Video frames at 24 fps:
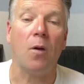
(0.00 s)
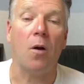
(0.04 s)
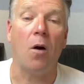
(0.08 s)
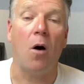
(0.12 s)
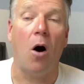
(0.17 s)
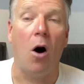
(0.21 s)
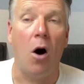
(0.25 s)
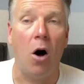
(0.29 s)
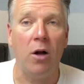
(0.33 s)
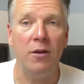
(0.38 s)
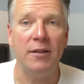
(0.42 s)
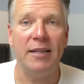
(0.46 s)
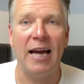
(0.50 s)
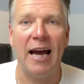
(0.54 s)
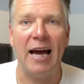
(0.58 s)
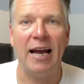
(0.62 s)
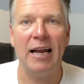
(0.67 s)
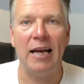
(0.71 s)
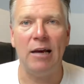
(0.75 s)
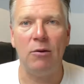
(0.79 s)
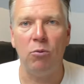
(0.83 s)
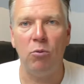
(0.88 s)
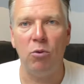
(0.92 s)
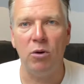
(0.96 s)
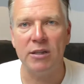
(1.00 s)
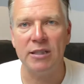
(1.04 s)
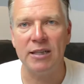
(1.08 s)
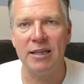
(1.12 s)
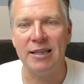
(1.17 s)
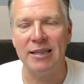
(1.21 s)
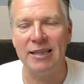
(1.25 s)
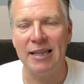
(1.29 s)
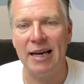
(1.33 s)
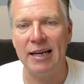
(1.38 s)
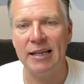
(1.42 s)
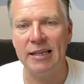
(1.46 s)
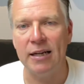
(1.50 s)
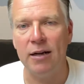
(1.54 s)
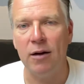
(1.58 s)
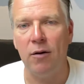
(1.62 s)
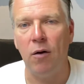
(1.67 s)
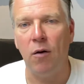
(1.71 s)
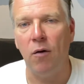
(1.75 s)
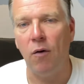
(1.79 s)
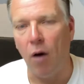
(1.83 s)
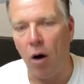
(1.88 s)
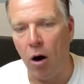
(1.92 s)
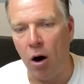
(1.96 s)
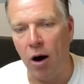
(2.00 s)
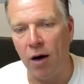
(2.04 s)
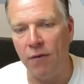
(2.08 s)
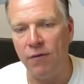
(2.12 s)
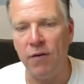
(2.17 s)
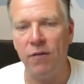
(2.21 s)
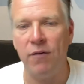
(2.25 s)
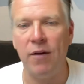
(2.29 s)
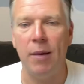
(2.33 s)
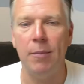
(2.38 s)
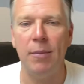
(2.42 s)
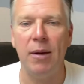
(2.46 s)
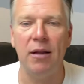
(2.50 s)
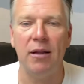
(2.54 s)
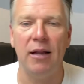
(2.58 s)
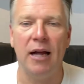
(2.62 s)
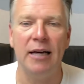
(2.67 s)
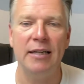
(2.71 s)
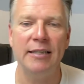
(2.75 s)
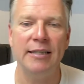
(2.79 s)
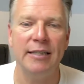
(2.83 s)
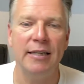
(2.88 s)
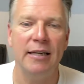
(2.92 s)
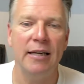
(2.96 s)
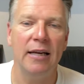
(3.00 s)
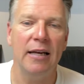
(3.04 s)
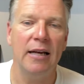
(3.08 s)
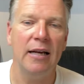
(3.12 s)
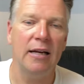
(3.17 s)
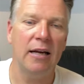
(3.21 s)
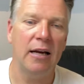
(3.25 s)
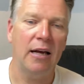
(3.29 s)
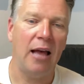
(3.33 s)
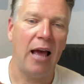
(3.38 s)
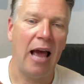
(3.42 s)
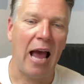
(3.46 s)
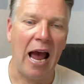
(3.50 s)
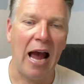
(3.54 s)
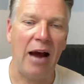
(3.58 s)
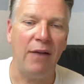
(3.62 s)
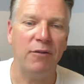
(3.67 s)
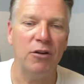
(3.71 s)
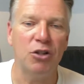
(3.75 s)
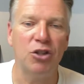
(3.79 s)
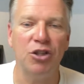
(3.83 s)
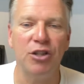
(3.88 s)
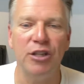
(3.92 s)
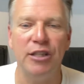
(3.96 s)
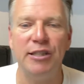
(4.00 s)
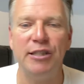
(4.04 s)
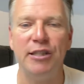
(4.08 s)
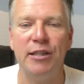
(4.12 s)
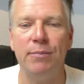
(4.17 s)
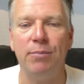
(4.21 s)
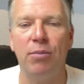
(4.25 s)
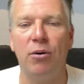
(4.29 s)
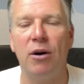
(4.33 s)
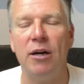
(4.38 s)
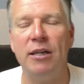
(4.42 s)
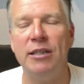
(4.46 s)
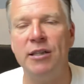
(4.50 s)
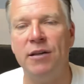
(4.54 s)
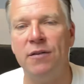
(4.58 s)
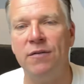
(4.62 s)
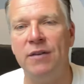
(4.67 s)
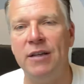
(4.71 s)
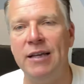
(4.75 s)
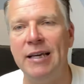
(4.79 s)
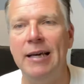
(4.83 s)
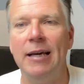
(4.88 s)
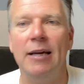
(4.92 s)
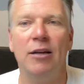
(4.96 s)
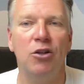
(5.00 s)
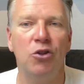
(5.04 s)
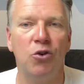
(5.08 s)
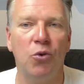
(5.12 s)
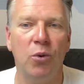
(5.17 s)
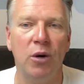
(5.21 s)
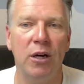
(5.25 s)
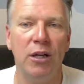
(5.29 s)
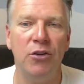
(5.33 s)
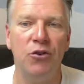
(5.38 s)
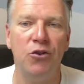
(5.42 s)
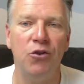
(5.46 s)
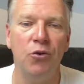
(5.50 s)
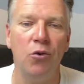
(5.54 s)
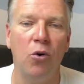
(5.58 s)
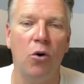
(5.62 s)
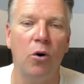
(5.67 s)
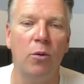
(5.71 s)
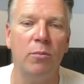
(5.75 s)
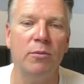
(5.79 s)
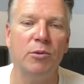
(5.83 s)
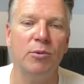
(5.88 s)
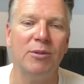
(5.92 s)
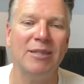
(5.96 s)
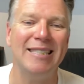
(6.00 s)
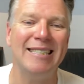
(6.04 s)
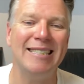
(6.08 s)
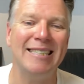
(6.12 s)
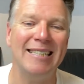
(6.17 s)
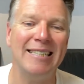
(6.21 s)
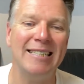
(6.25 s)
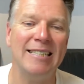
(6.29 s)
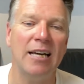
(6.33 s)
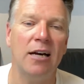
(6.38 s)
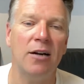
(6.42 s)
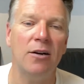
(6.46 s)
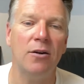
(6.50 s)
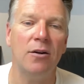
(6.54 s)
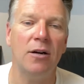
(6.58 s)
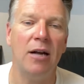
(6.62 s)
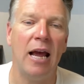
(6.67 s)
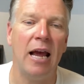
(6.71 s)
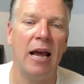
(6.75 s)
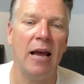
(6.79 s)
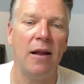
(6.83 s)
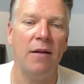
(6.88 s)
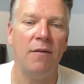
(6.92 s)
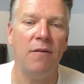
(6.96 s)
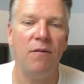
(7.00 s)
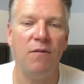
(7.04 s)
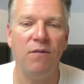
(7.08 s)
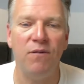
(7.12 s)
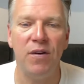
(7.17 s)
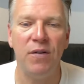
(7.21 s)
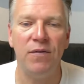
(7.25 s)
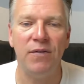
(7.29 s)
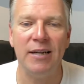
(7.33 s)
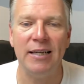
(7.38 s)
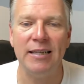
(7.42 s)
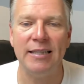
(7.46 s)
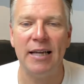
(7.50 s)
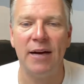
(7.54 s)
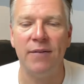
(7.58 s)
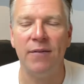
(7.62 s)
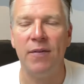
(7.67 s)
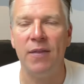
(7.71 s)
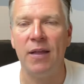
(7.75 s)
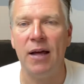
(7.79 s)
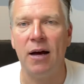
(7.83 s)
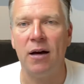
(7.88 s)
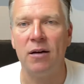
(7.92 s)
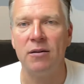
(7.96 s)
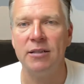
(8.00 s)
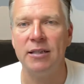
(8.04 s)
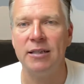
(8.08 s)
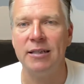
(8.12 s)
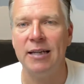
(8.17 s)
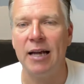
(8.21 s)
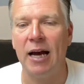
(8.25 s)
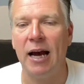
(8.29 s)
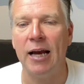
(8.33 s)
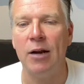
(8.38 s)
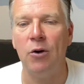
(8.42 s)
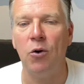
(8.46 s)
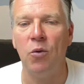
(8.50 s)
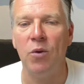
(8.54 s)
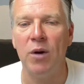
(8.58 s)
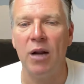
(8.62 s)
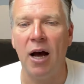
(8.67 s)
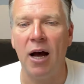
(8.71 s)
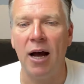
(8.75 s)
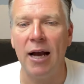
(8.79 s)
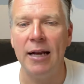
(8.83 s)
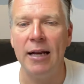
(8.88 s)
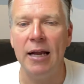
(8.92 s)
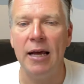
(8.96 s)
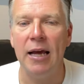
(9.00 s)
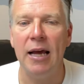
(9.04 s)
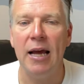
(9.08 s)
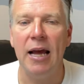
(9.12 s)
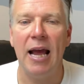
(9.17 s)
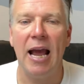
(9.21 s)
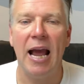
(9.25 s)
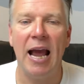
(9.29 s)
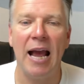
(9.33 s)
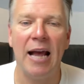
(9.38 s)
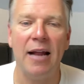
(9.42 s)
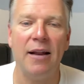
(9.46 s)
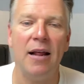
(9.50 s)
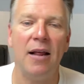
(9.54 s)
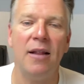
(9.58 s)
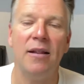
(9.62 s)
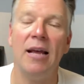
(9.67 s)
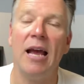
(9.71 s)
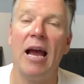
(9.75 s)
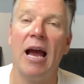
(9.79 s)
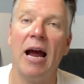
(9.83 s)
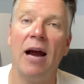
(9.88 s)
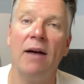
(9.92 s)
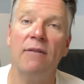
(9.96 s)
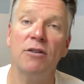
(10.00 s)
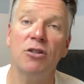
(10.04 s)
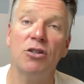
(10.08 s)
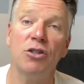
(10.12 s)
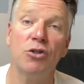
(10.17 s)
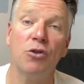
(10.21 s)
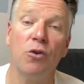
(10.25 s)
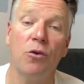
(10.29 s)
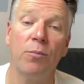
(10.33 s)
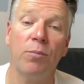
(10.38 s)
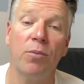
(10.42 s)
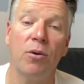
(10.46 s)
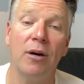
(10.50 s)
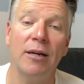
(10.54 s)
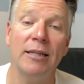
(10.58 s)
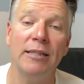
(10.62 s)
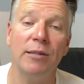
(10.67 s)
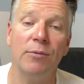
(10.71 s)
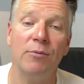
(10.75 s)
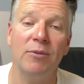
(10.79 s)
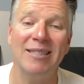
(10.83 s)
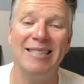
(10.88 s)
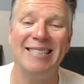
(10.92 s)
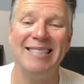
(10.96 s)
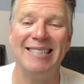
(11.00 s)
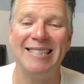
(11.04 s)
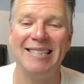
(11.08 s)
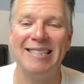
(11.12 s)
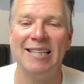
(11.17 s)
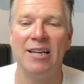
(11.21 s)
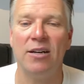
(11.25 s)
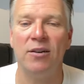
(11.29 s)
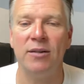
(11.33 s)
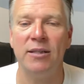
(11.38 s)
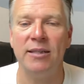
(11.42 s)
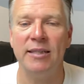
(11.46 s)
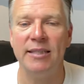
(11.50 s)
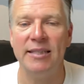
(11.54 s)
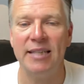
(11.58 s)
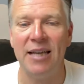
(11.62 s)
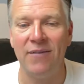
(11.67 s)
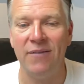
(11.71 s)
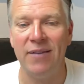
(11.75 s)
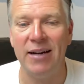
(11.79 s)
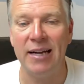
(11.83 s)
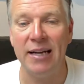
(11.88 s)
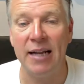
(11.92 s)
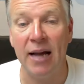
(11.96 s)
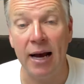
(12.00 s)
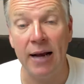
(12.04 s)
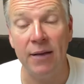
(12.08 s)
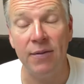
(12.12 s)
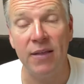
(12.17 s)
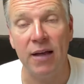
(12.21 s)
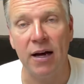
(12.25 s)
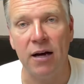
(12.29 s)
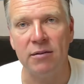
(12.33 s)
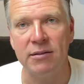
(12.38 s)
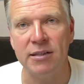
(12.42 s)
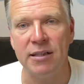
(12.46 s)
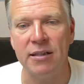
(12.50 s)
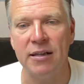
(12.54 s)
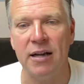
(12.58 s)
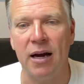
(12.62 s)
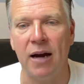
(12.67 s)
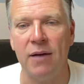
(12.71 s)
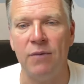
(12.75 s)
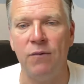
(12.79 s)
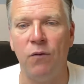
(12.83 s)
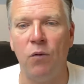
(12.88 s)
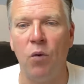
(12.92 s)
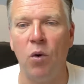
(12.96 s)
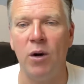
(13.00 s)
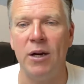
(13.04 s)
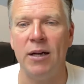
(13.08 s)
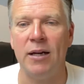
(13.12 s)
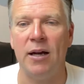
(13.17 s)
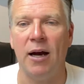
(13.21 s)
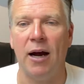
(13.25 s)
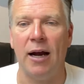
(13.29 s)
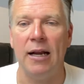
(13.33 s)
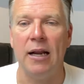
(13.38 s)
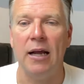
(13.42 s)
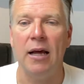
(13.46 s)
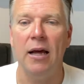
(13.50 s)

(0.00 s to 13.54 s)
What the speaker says: All data was collected off of MLS. Average listing price of the 22 homes was $657,909, and the average sold price was $679,949,